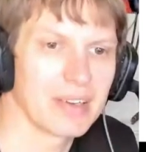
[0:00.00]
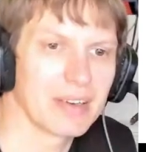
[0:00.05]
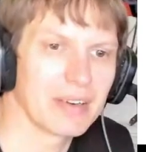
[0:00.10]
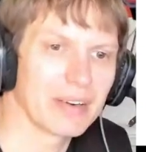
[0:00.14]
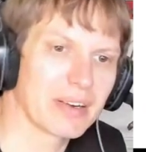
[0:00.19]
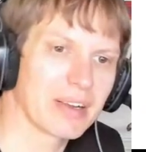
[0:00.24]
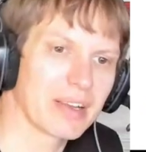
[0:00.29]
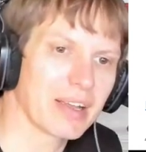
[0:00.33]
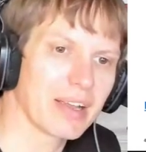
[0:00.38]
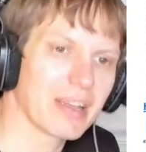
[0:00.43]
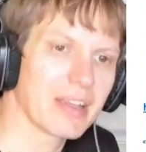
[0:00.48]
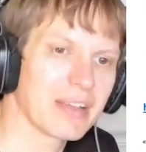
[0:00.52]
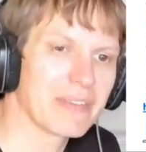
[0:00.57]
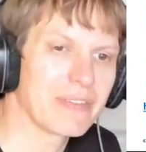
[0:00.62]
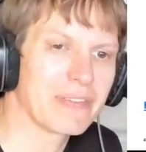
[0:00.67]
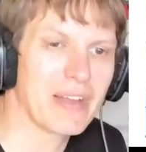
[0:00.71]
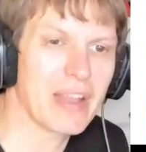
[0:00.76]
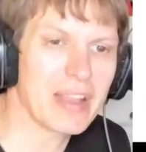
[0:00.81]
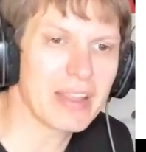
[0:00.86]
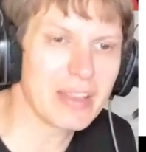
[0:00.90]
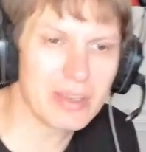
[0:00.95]
Okay,
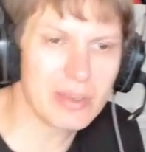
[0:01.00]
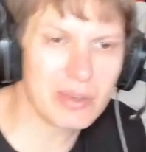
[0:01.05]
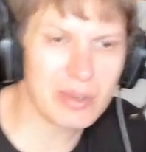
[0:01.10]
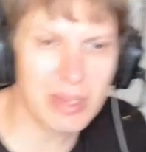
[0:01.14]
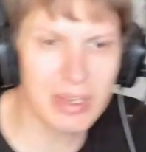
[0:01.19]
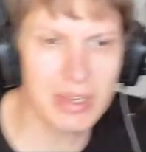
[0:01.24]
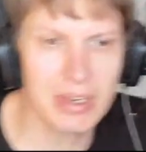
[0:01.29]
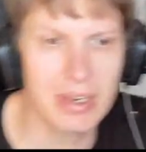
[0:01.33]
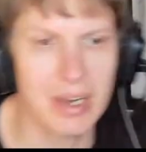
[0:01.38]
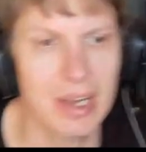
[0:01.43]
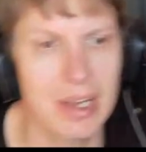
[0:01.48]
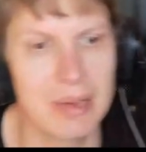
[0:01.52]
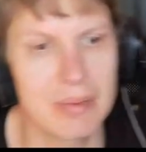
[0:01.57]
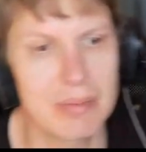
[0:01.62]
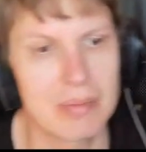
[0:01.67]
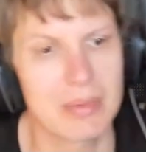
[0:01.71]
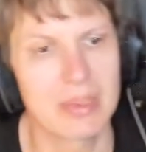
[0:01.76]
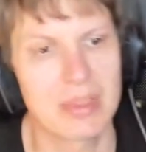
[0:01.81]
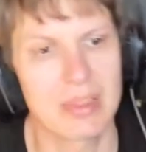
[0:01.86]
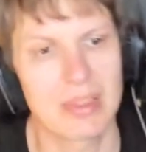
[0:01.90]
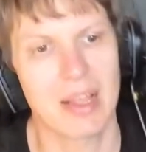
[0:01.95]
thank you, Nick. I
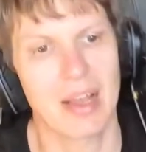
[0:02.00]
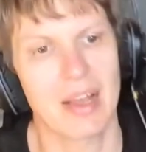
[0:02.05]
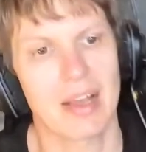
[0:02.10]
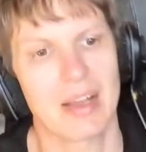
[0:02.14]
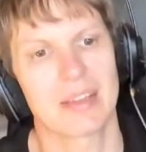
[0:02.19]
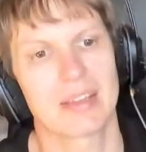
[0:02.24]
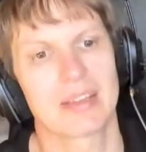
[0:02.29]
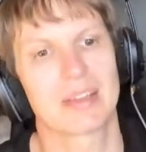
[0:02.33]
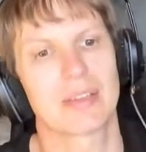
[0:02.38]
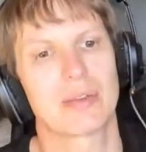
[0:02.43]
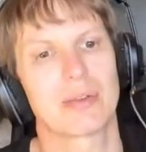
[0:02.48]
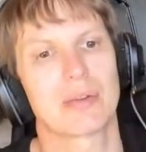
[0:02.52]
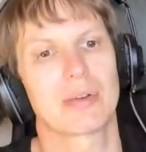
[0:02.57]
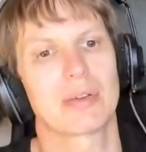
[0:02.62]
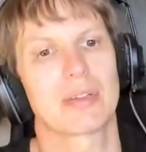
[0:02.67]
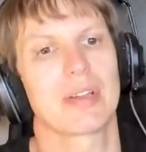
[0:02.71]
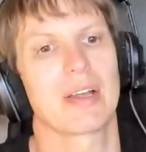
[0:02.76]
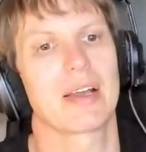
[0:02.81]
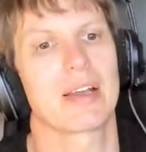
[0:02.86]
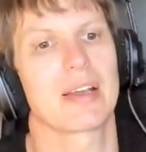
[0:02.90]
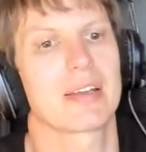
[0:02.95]
am glad you
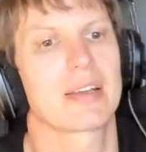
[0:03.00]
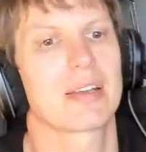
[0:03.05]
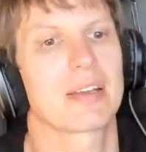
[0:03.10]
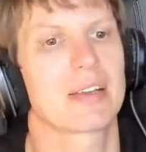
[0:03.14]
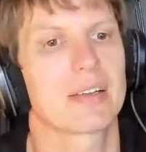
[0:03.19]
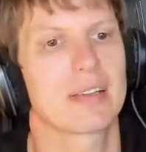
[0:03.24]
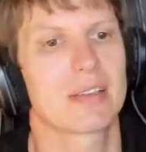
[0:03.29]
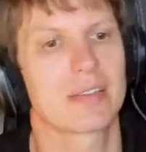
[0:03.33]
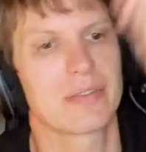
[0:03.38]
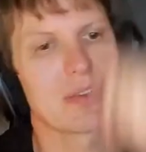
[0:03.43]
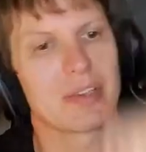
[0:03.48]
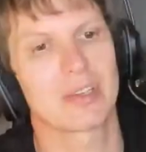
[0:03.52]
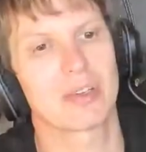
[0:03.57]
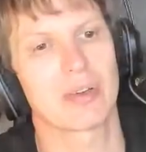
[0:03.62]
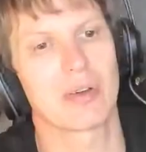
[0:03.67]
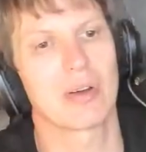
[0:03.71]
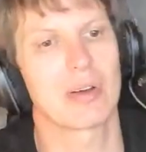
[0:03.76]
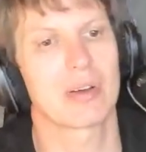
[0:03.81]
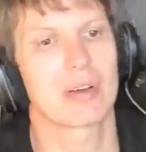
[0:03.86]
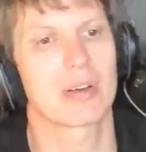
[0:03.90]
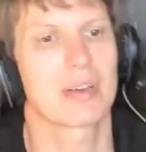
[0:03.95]
liked the
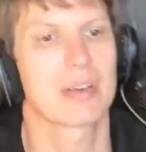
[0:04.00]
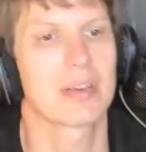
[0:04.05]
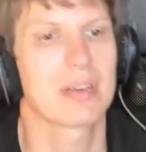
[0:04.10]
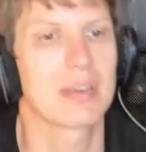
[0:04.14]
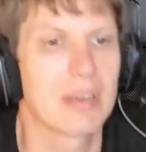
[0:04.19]
talk.